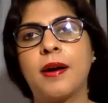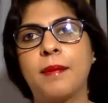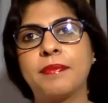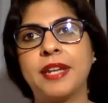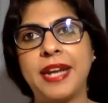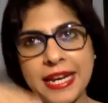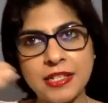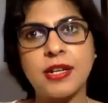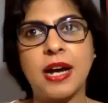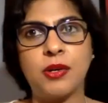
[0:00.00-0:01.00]
The next
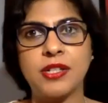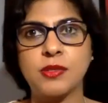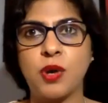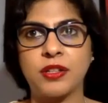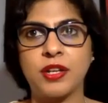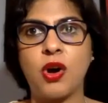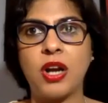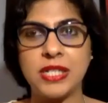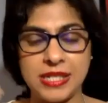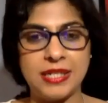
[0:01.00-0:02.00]
round is what they call a
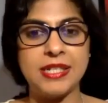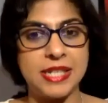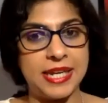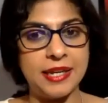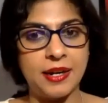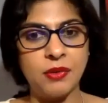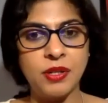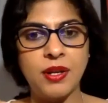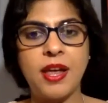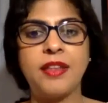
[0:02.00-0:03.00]
Series A round.
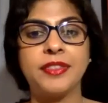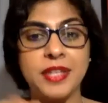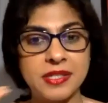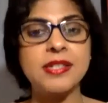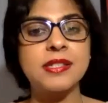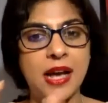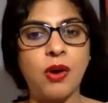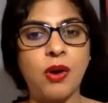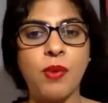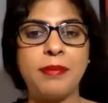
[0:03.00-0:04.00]
This is now
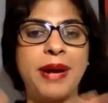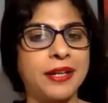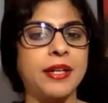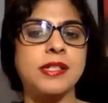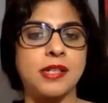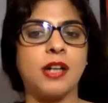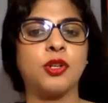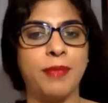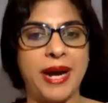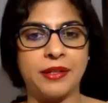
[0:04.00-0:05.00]
when metrics start to
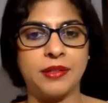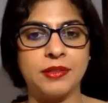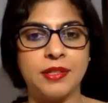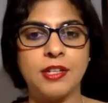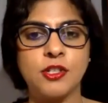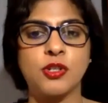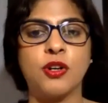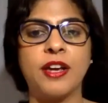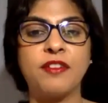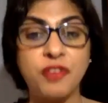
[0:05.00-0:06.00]
matter. So
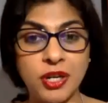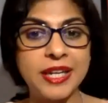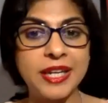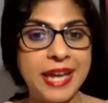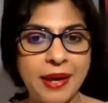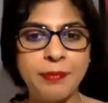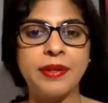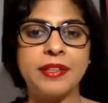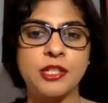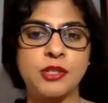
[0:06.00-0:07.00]
if you're a game,
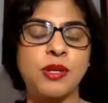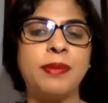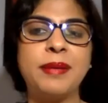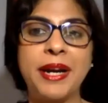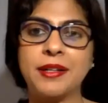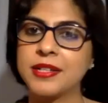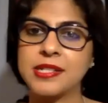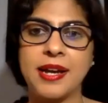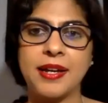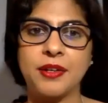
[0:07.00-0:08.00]
this will be metrics
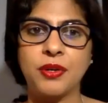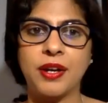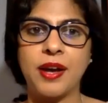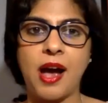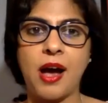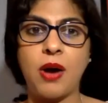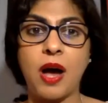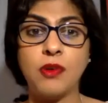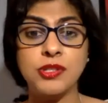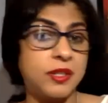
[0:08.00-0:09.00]
like, okay,
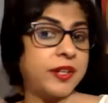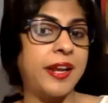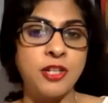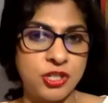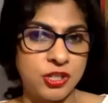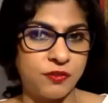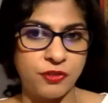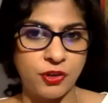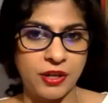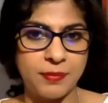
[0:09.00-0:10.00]
how's the retention of your
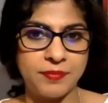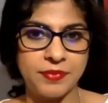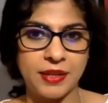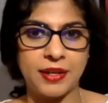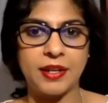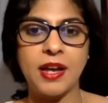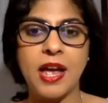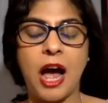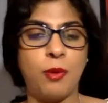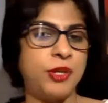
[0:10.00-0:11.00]
game? Like,
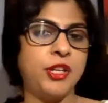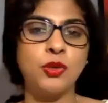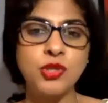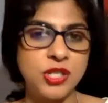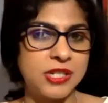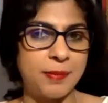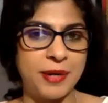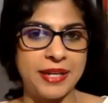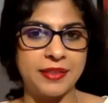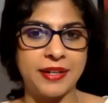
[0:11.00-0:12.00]
how many users are
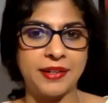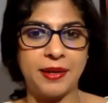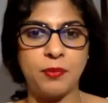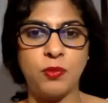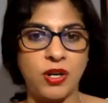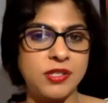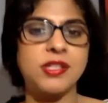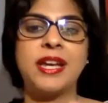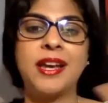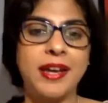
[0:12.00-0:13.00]
playing that game? What is the
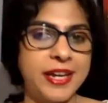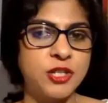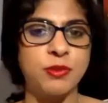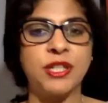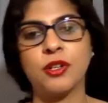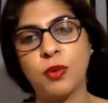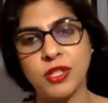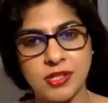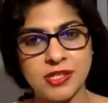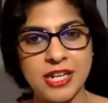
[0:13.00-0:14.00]
engagement? What's
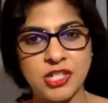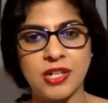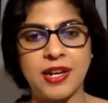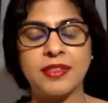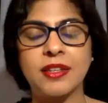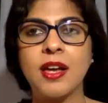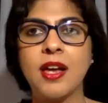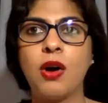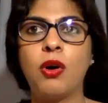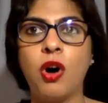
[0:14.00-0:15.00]
the session length?
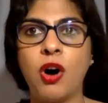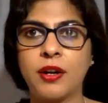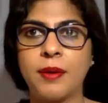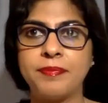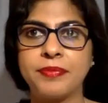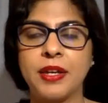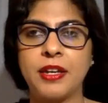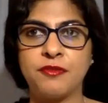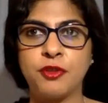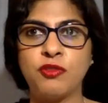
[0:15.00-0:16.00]
Or
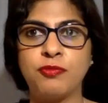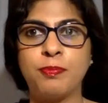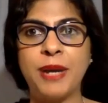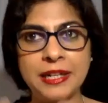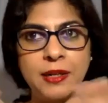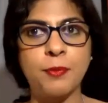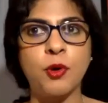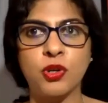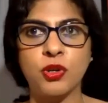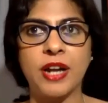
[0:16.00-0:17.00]
if you've built a
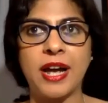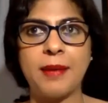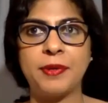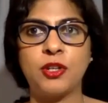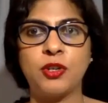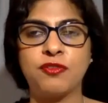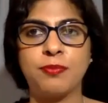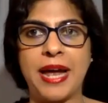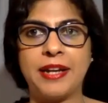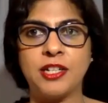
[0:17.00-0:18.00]
prototype and you've
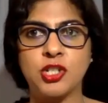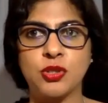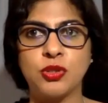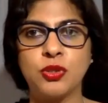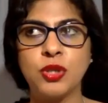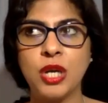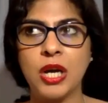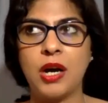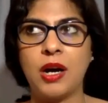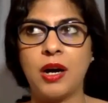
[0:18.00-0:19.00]
managed to
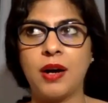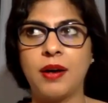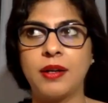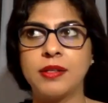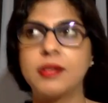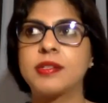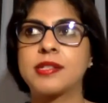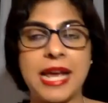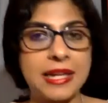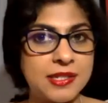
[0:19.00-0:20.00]

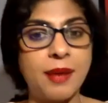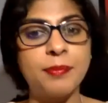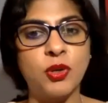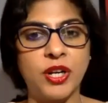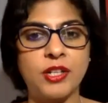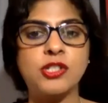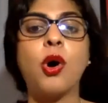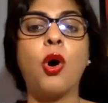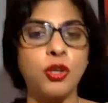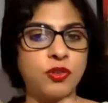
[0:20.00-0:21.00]
sell some units,
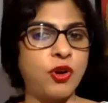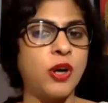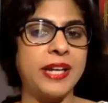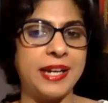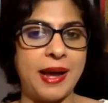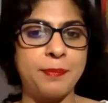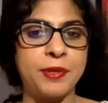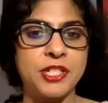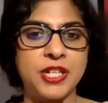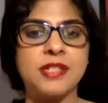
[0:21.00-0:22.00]
or you've got in-app
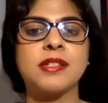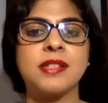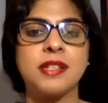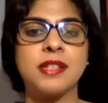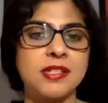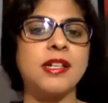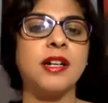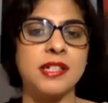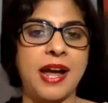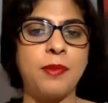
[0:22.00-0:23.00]
purchases, this is the
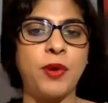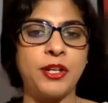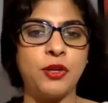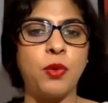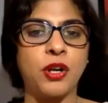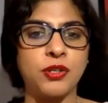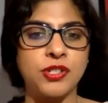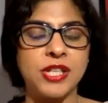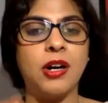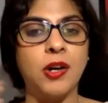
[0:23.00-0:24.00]
time when you want to see
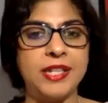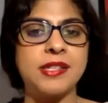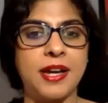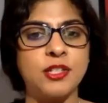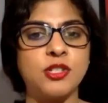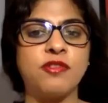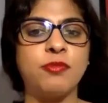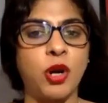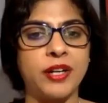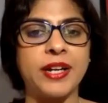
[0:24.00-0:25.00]
early signs of
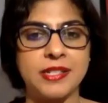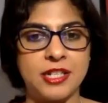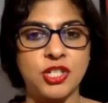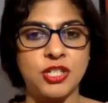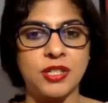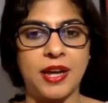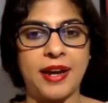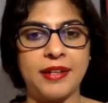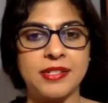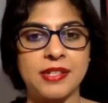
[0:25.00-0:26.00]
monetization and
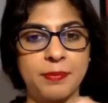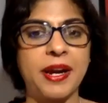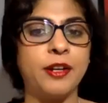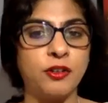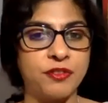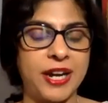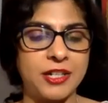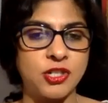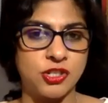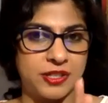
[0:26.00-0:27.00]
some kind of traction.
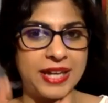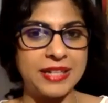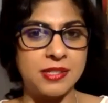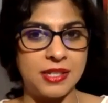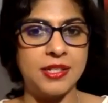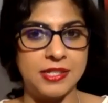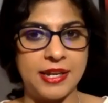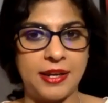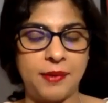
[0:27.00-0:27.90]
So that's Series A.